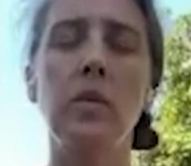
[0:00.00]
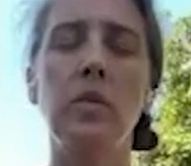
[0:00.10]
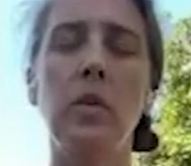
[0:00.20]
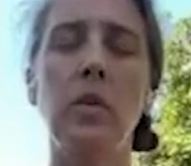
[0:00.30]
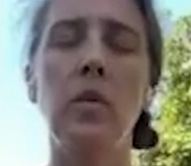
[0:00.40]

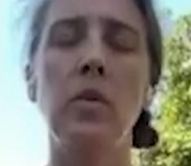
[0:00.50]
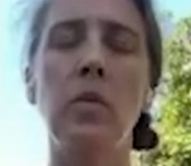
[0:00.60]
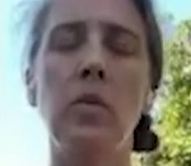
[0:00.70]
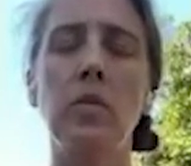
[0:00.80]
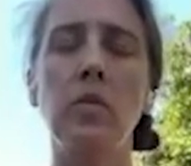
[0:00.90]

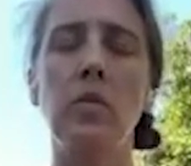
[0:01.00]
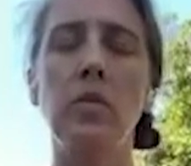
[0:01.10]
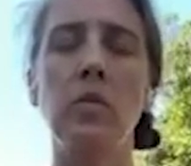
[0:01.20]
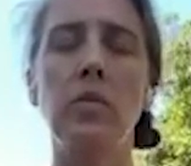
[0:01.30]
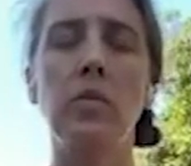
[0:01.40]
So
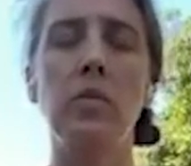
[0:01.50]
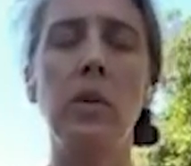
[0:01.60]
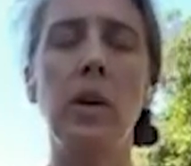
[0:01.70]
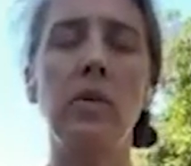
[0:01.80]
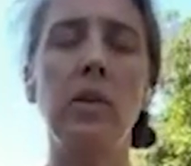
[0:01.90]

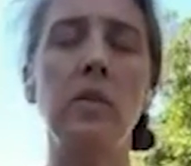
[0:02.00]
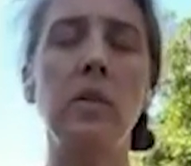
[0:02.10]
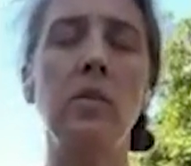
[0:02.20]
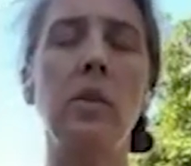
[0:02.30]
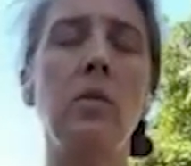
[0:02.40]

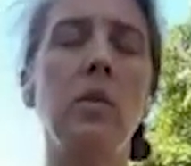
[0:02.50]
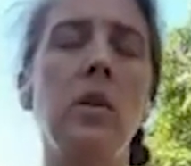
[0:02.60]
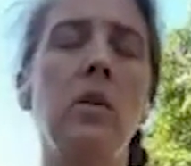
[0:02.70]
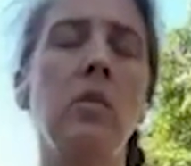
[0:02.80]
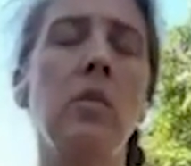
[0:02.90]
obviously we don't
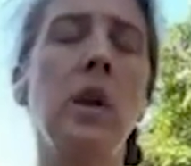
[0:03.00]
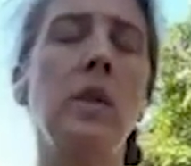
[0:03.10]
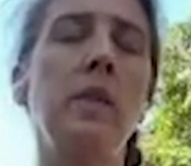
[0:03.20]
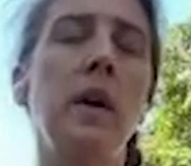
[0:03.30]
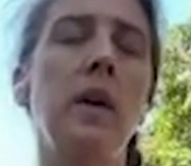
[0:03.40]
want to
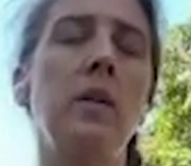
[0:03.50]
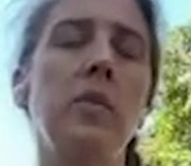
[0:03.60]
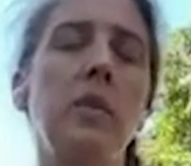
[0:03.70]
create that if